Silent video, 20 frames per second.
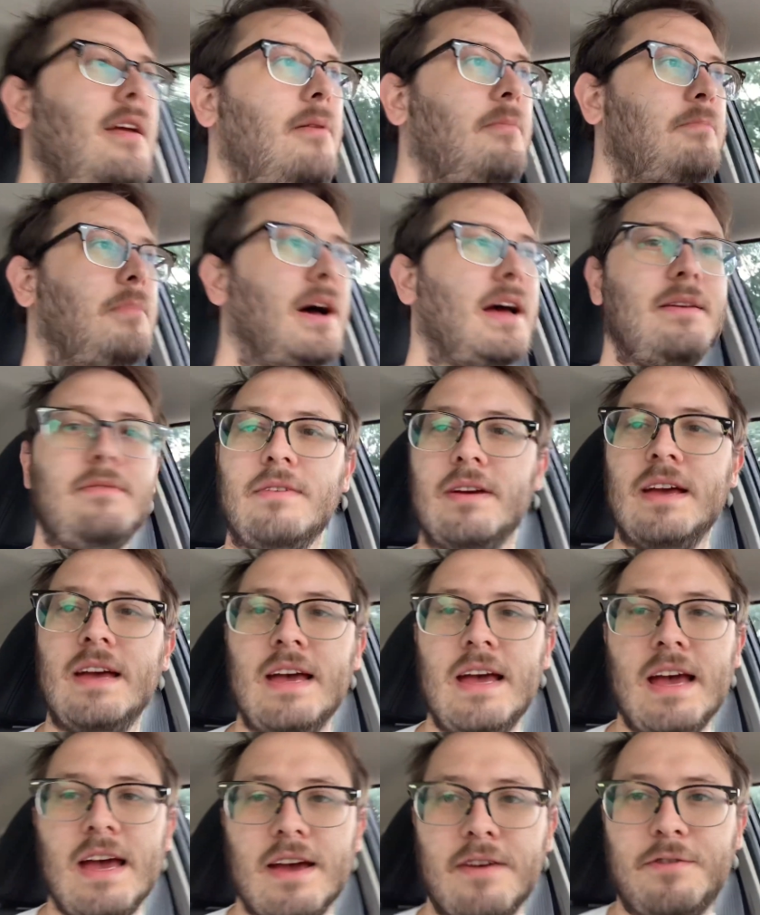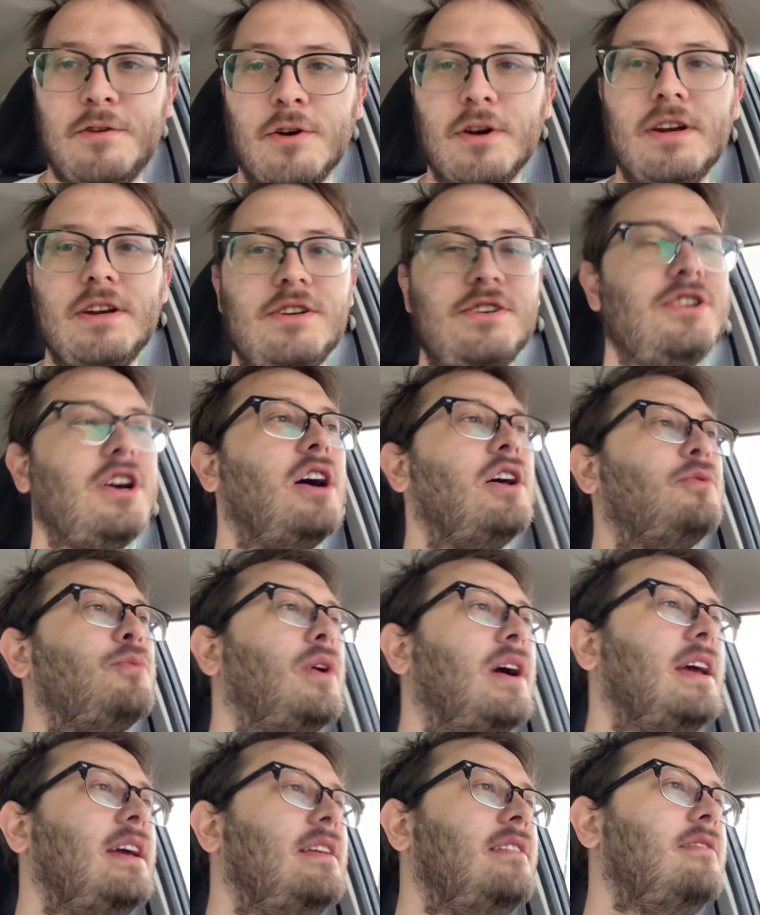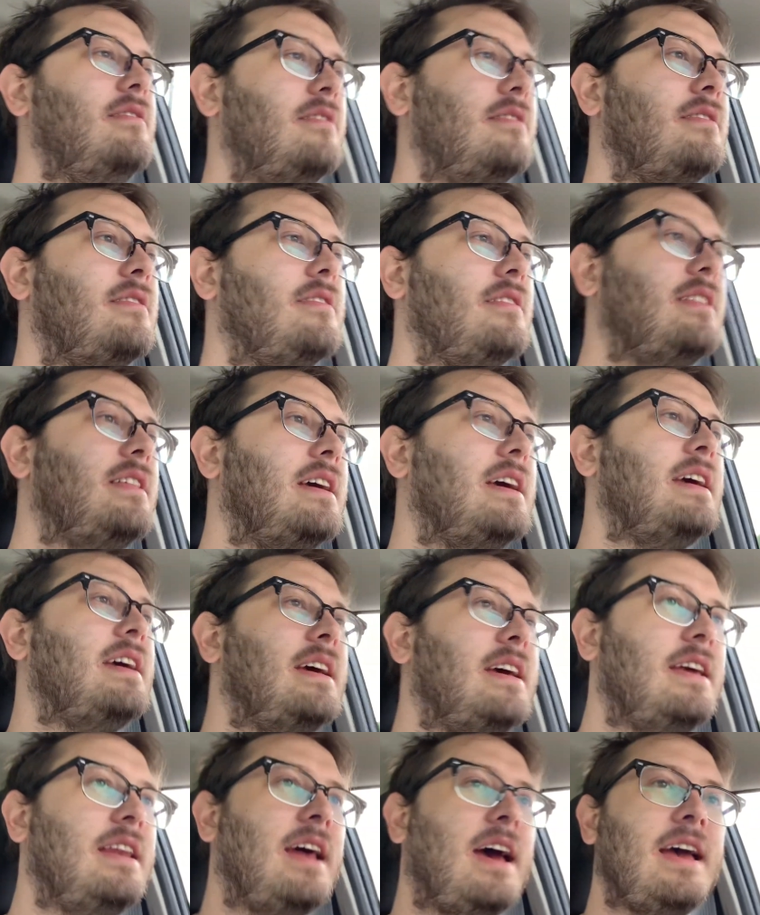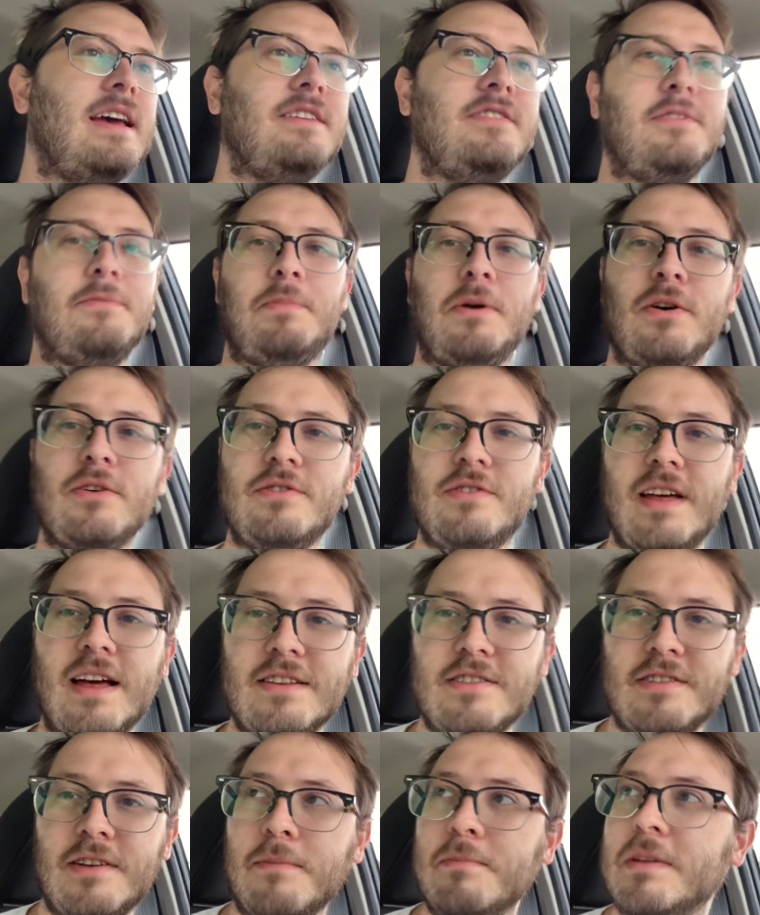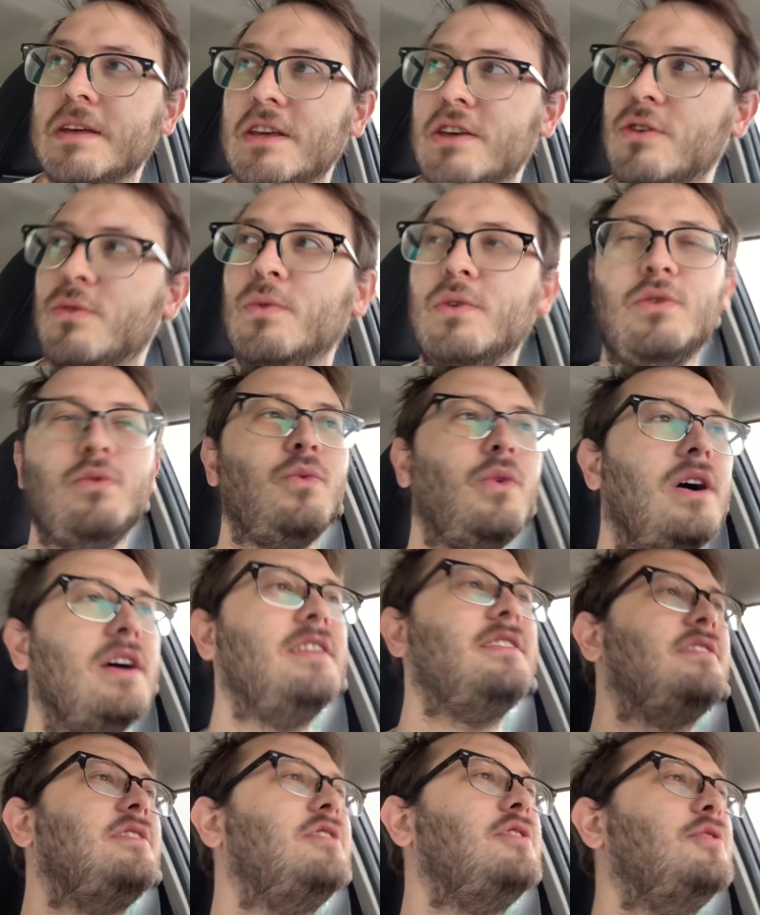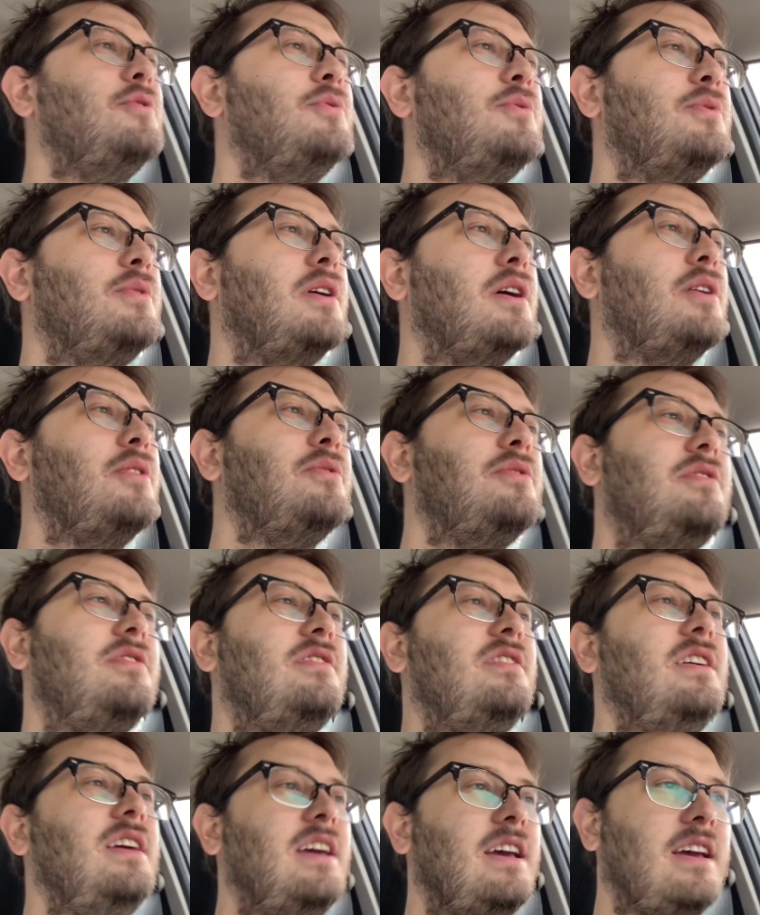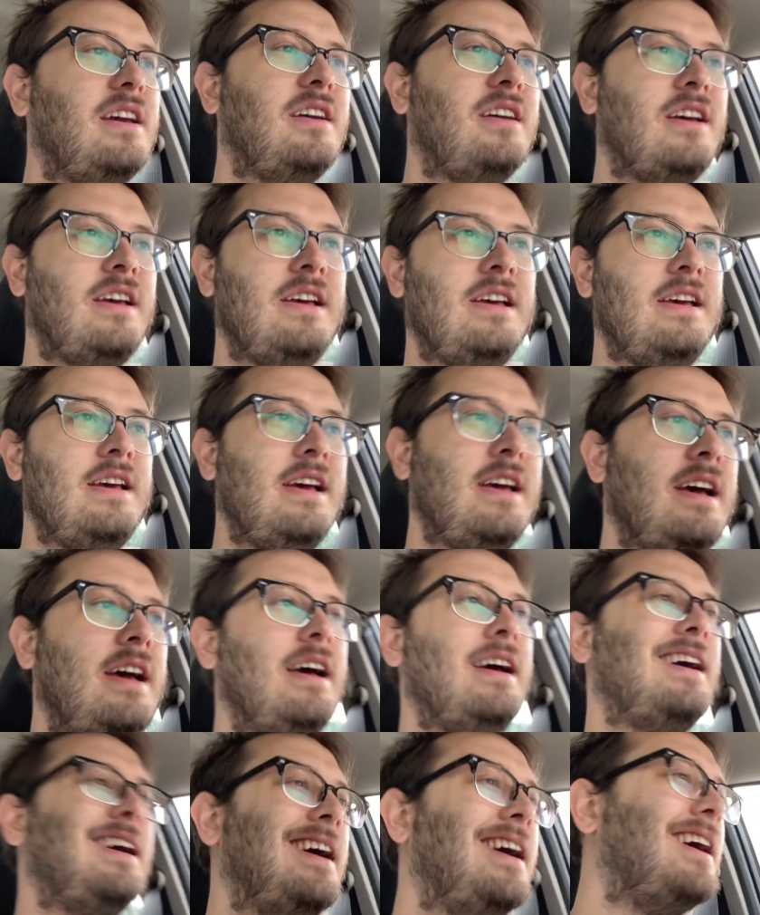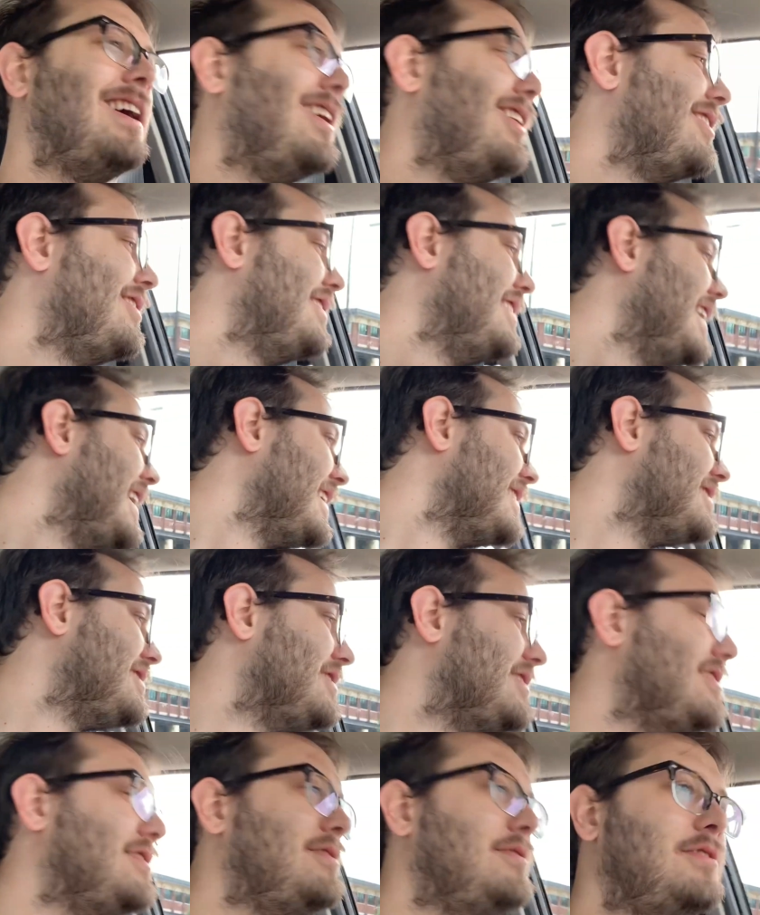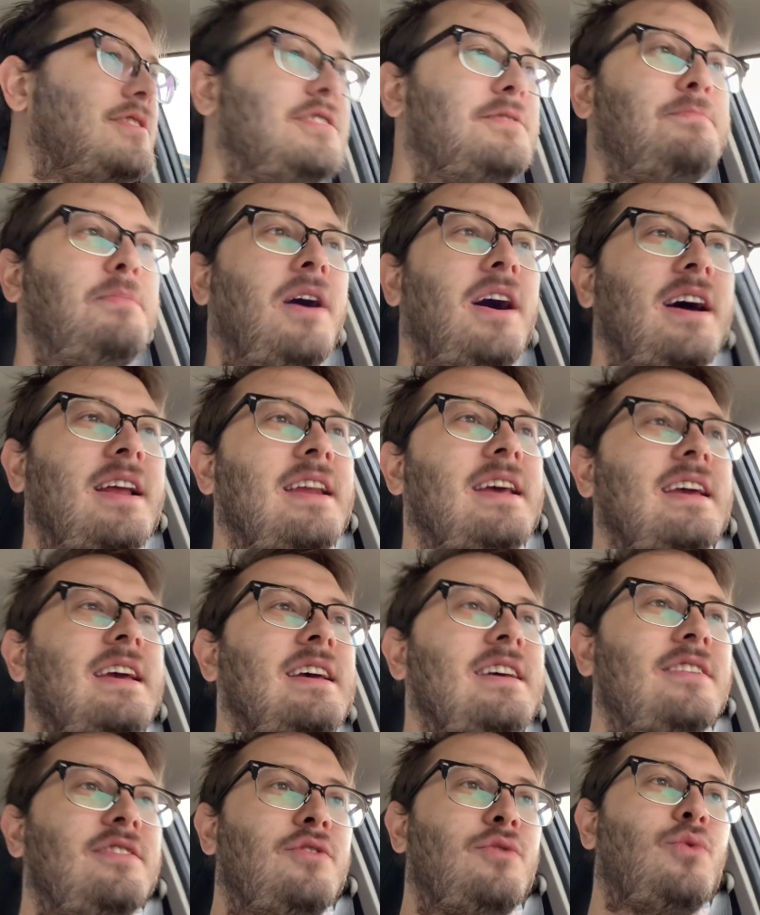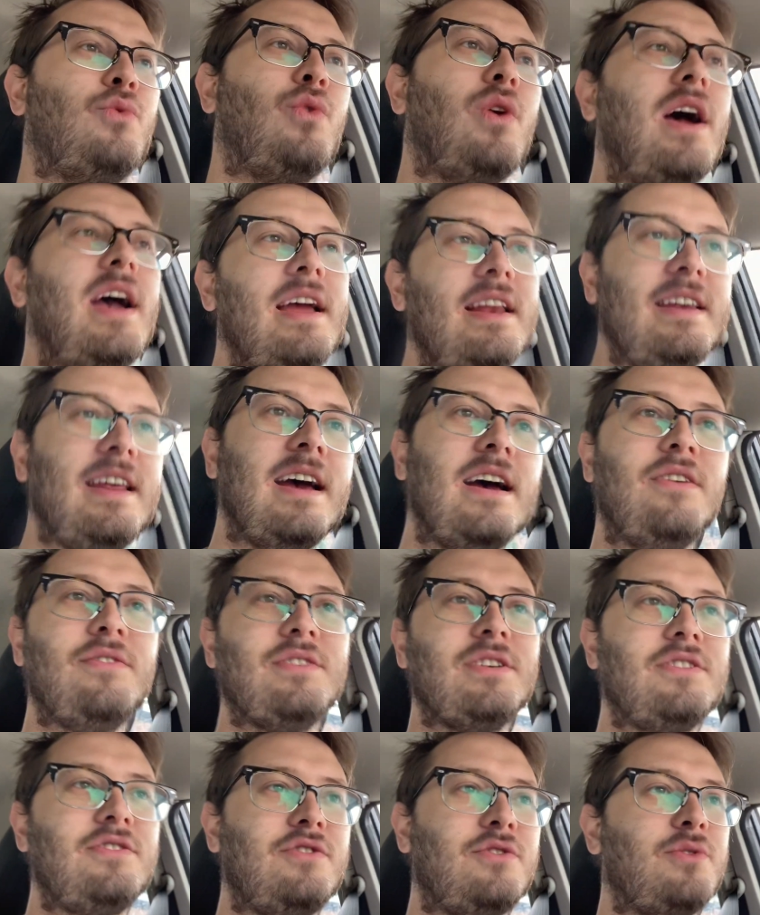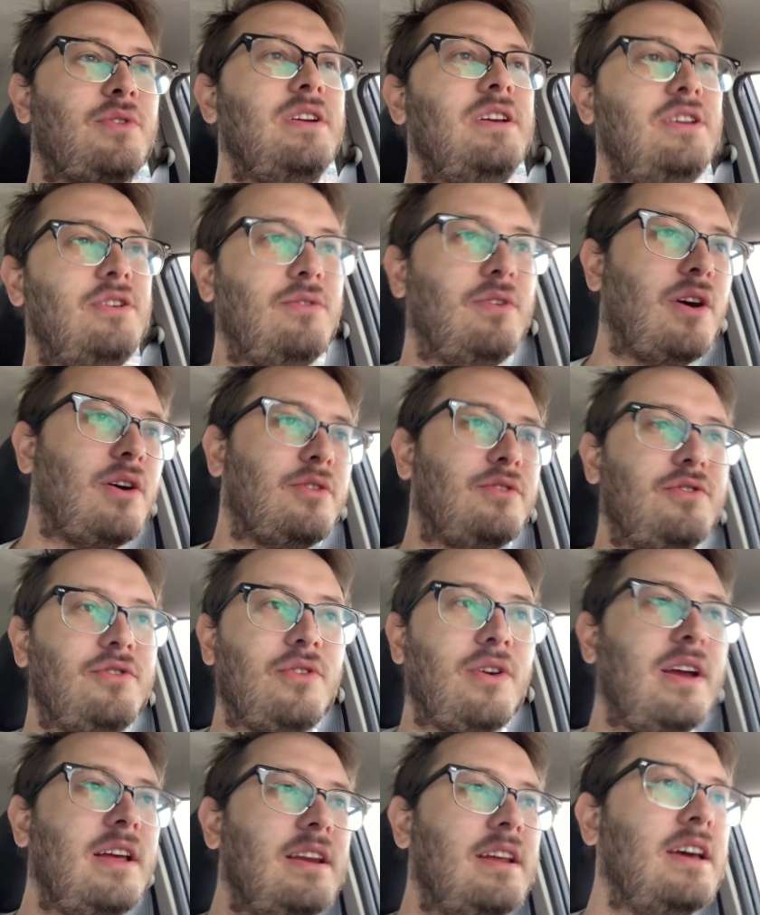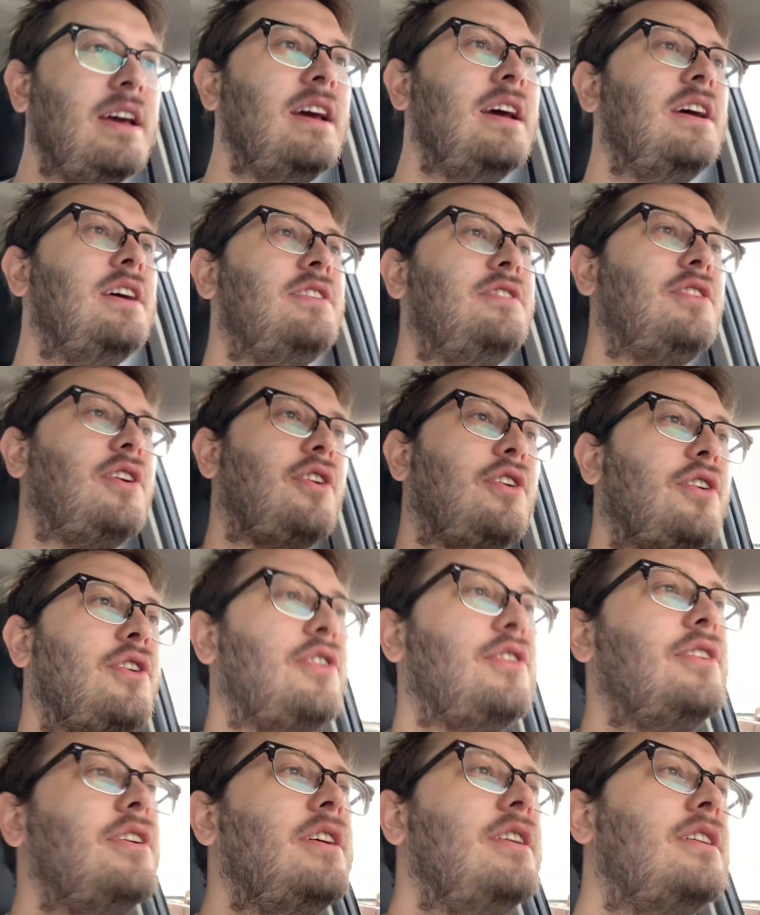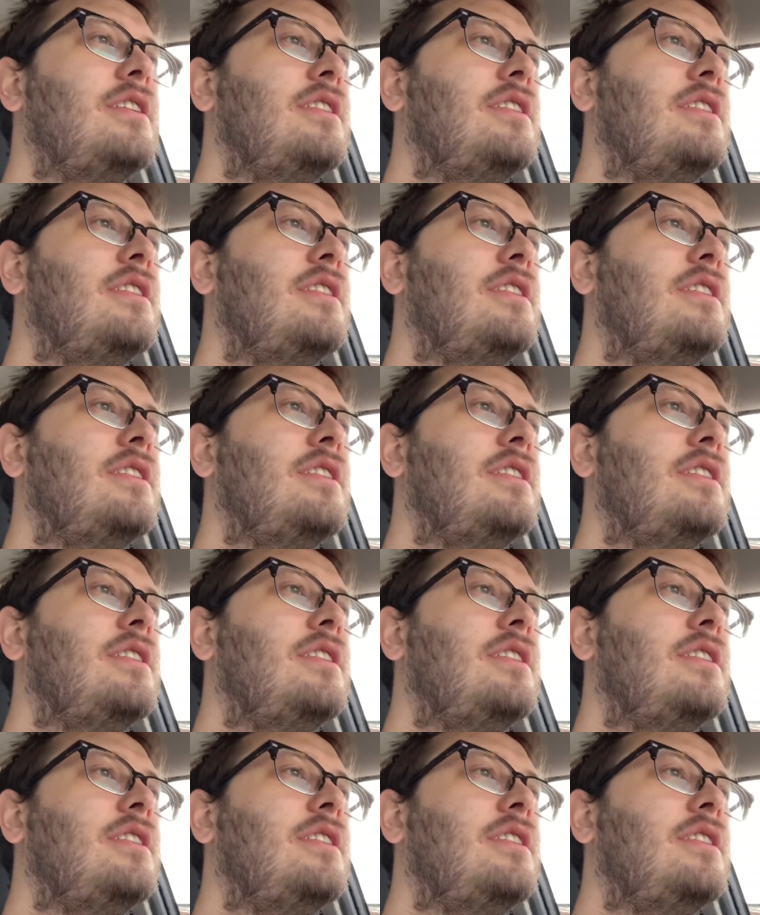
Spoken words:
But if you're into John Wayne, then I suppose that's something you would want to go see. Our next spot is right down the street. You go straight, turn